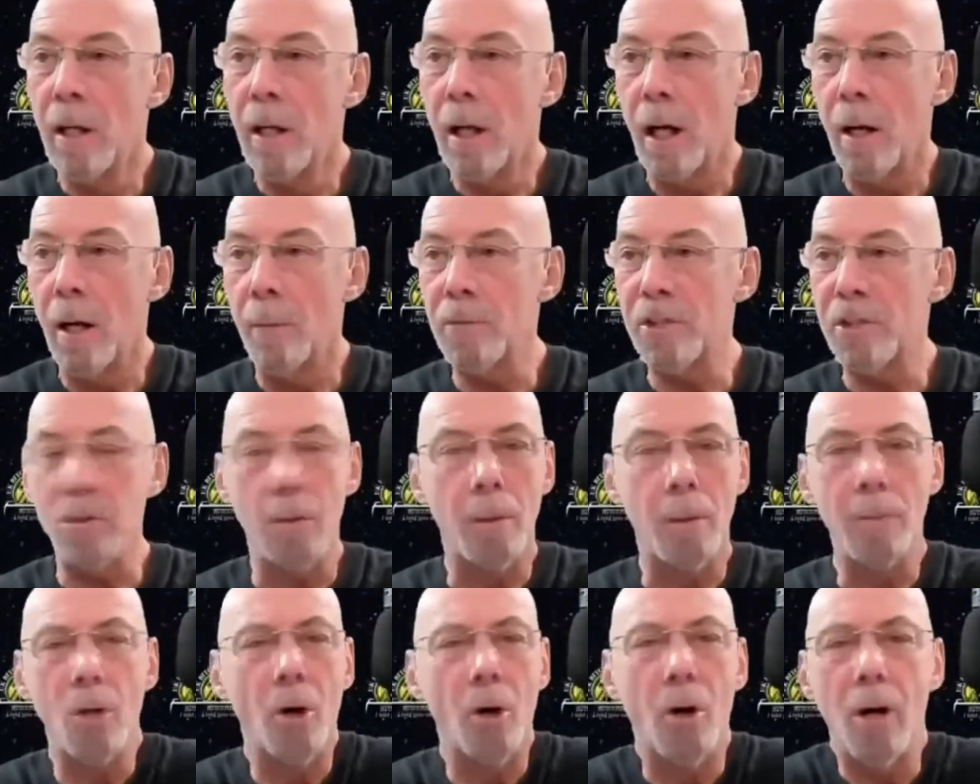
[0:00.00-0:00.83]
Um, so
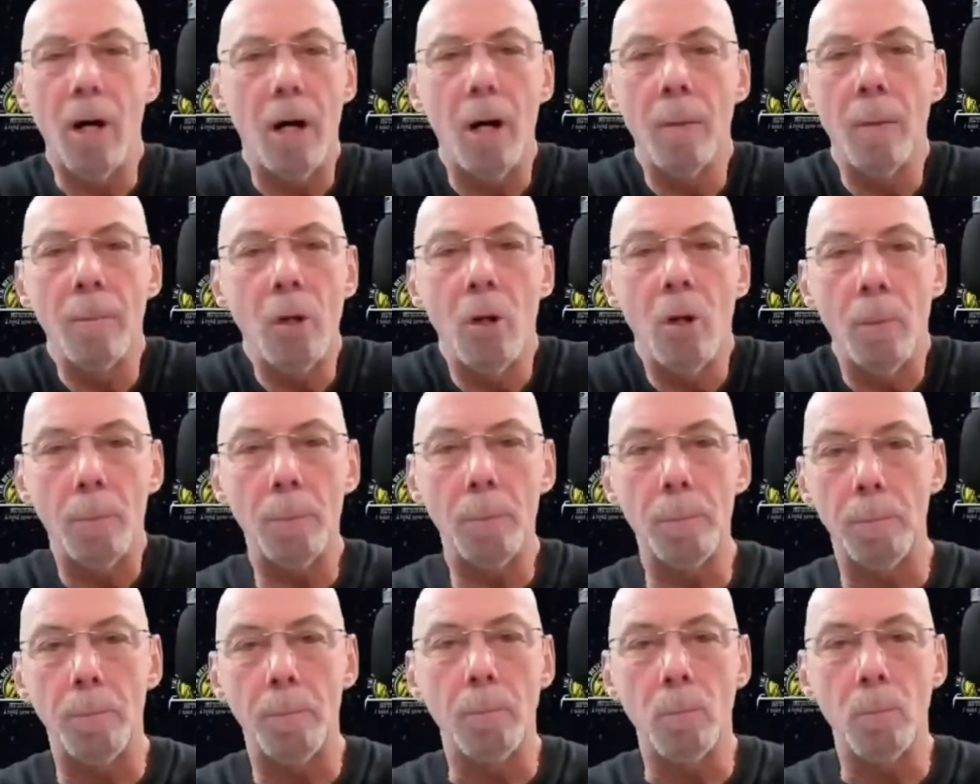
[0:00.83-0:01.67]
I'm not I'm not
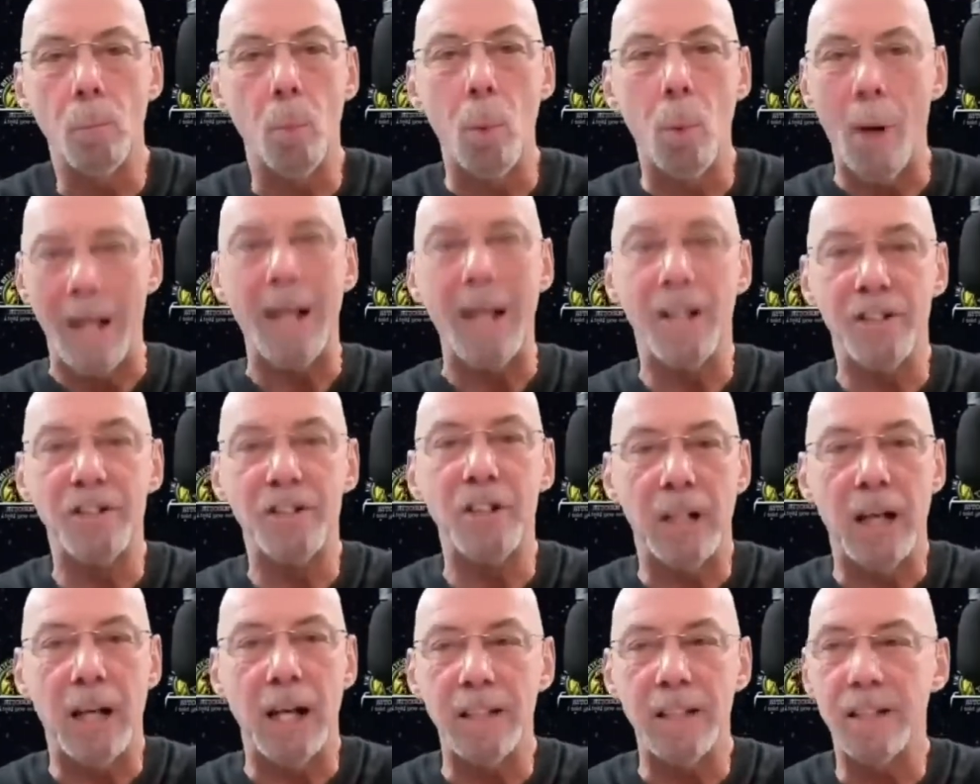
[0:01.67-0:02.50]
well
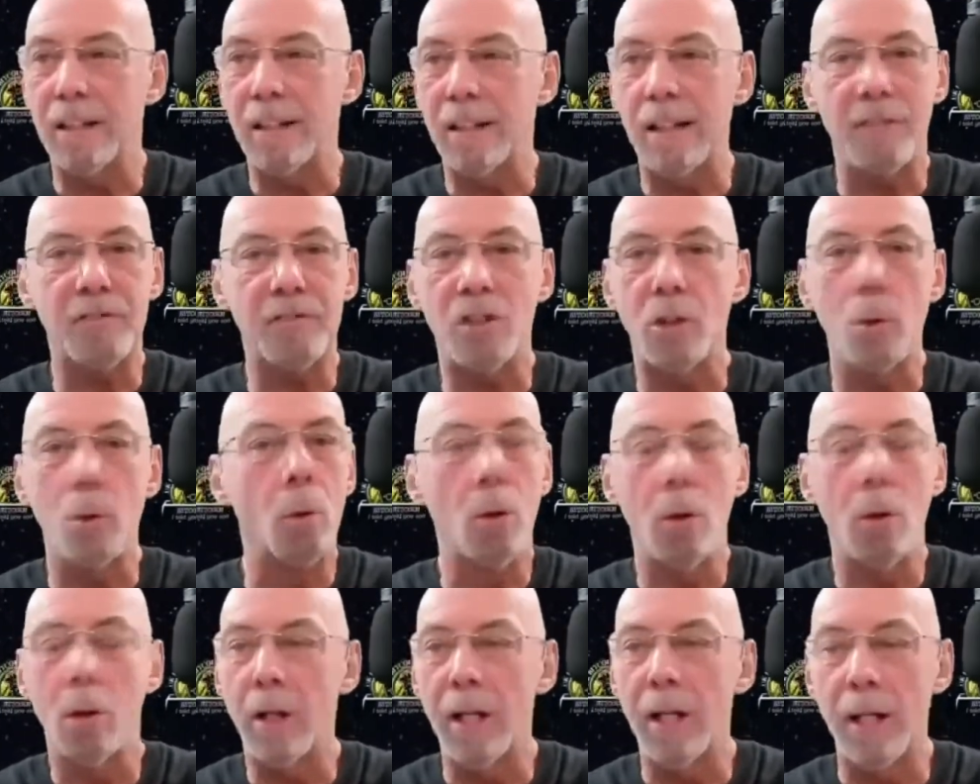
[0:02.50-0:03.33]
educated, left
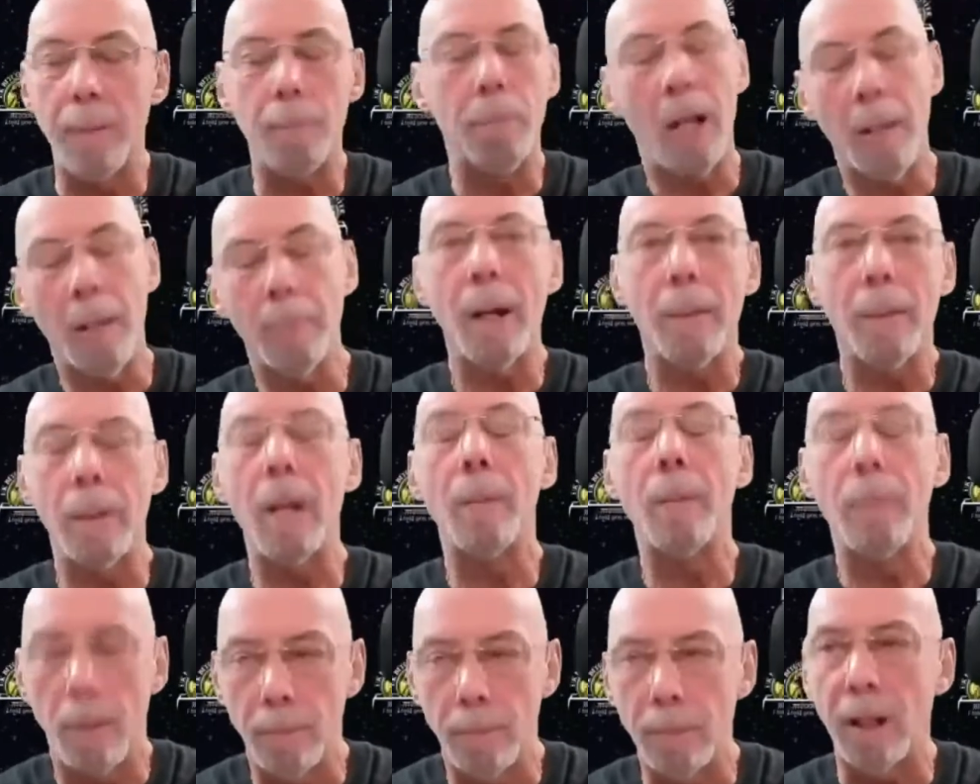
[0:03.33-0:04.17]
school early, blah blah blah
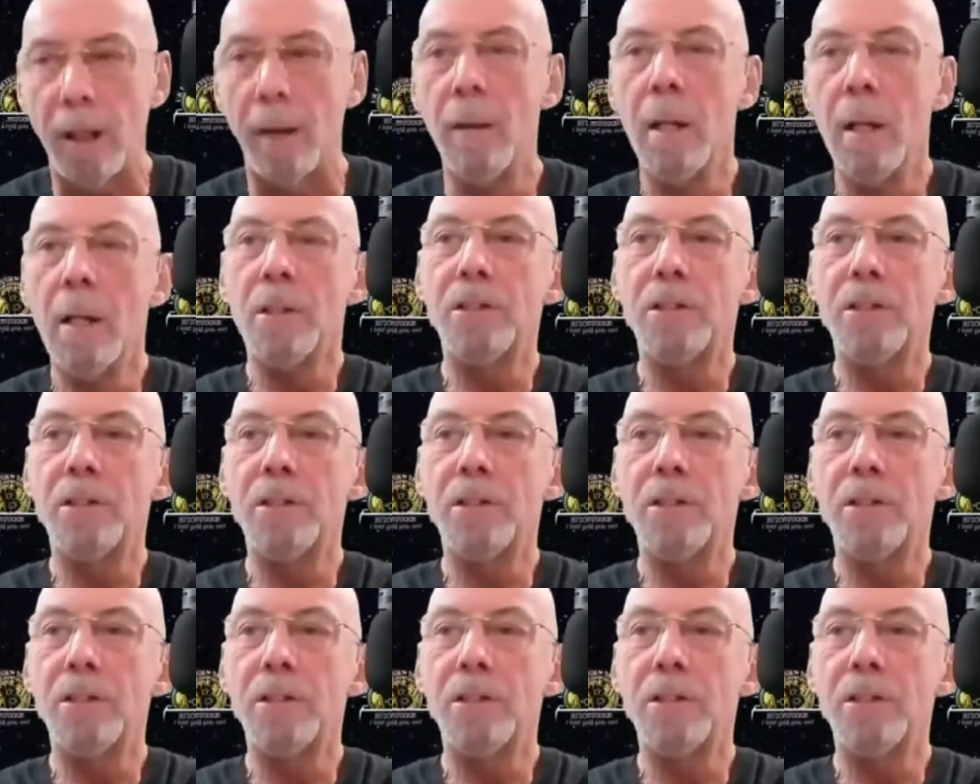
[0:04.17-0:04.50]
blah blah.